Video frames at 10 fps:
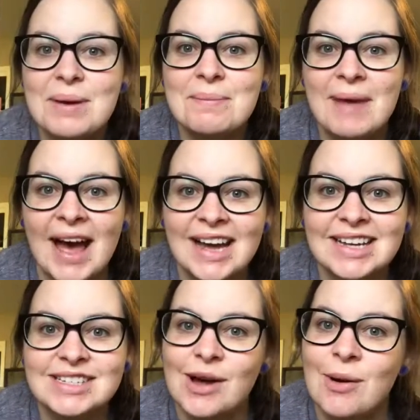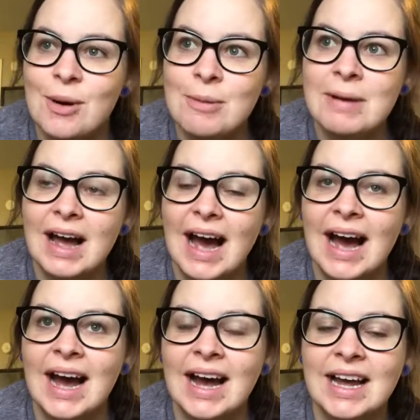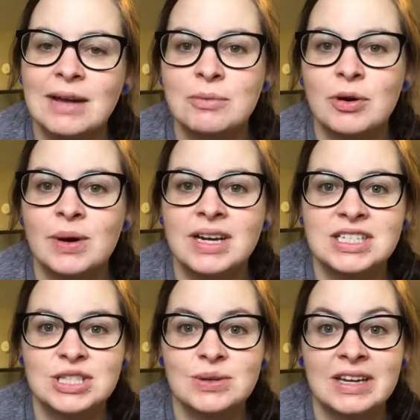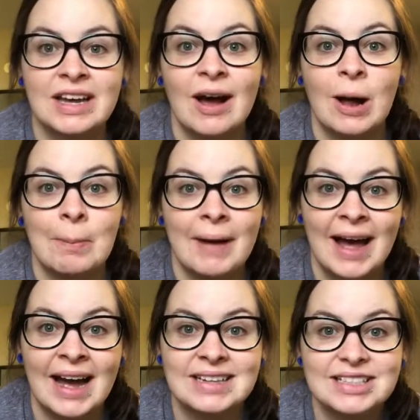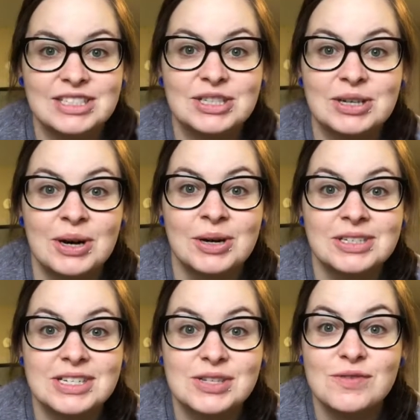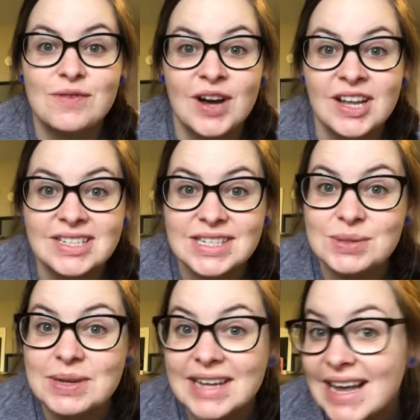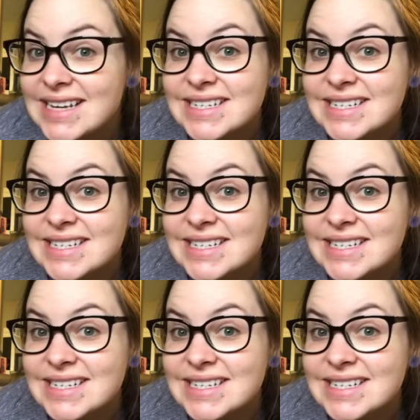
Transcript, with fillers: Matt is home, I am going to get all packed to go to Sioux Falls this weekend.